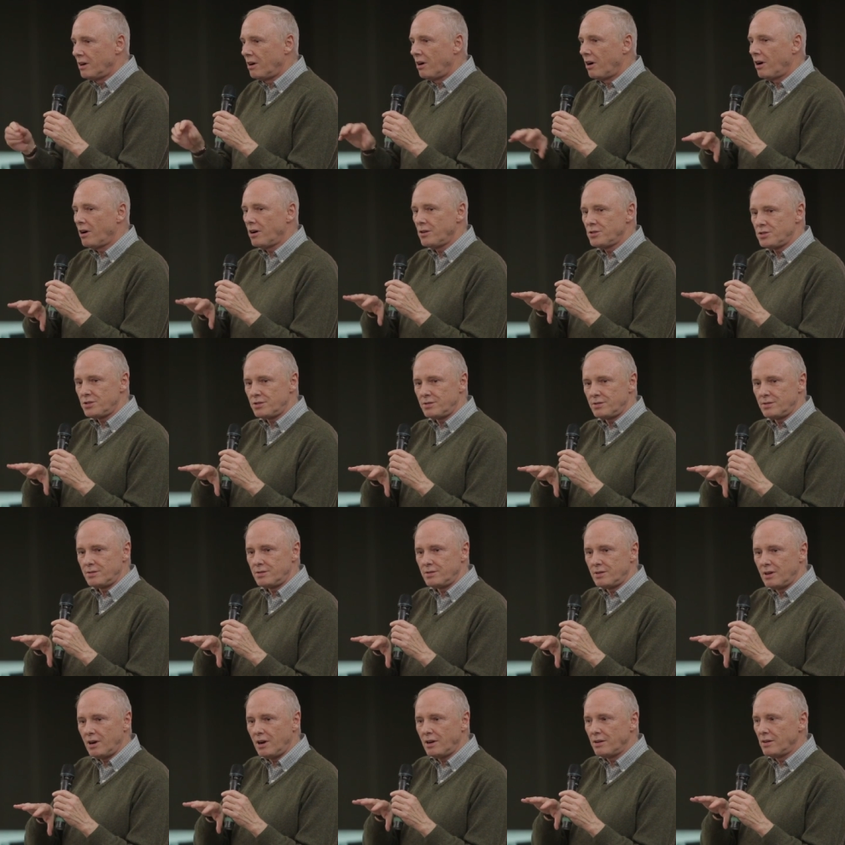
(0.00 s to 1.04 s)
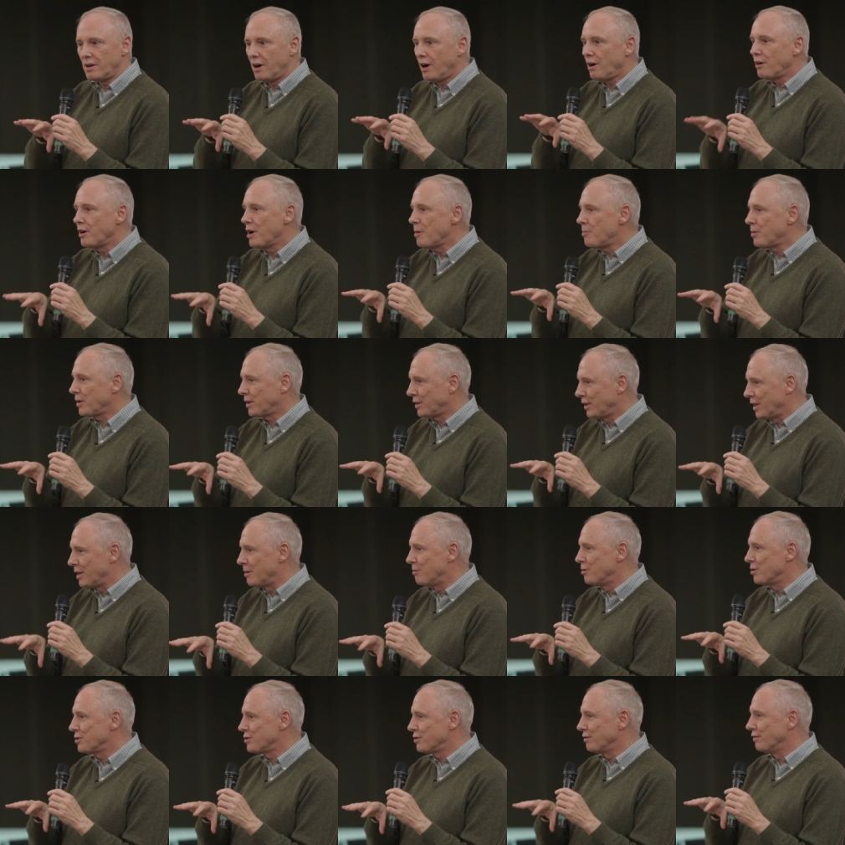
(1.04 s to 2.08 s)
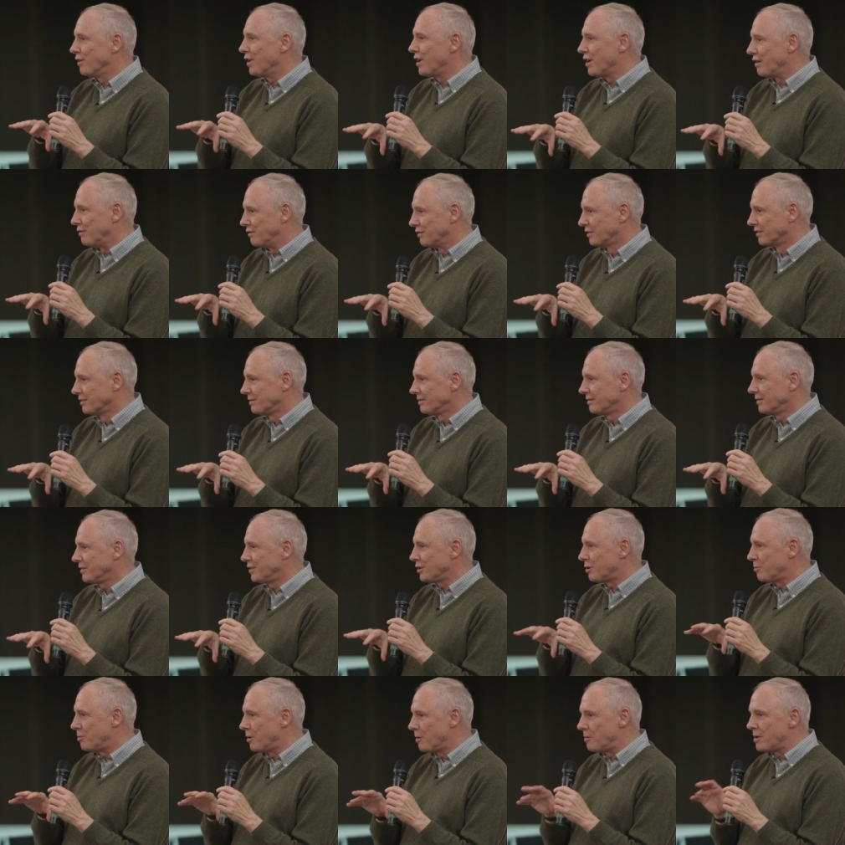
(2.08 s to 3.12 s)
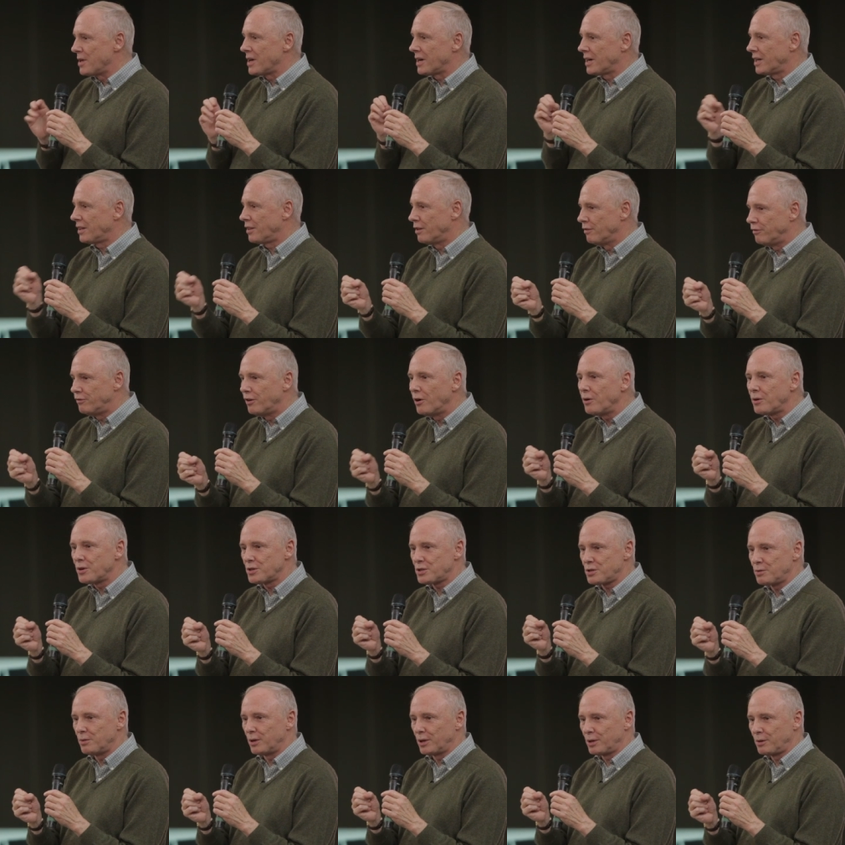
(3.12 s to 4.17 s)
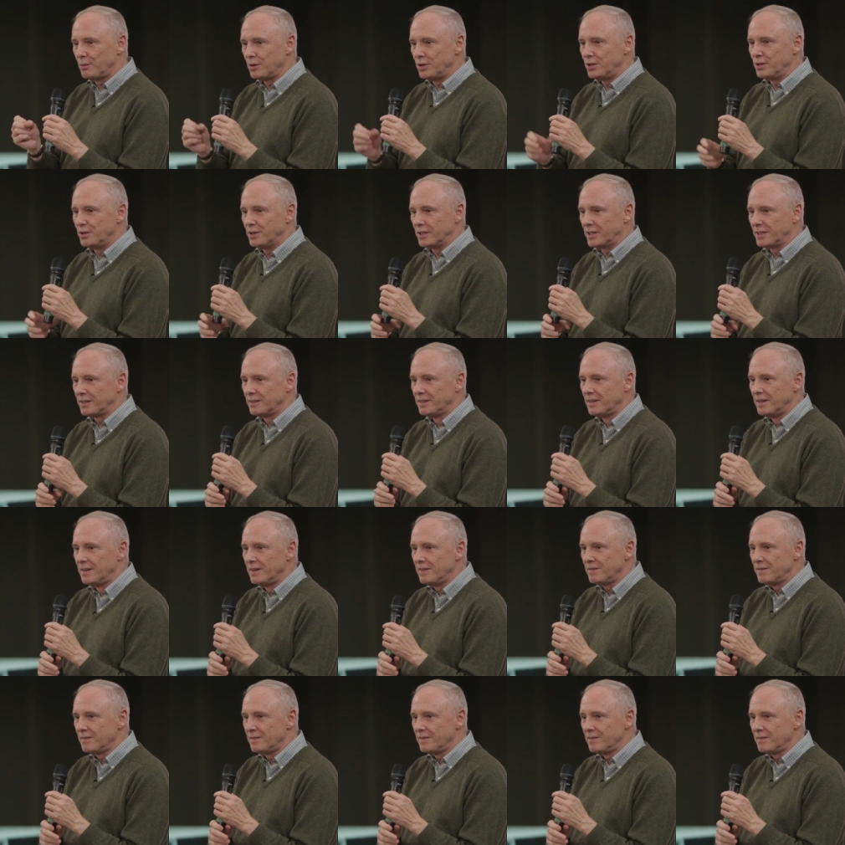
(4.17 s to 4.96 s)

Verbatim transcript: our, our, our epic labors of love, you know, beyond the focused work we're doing?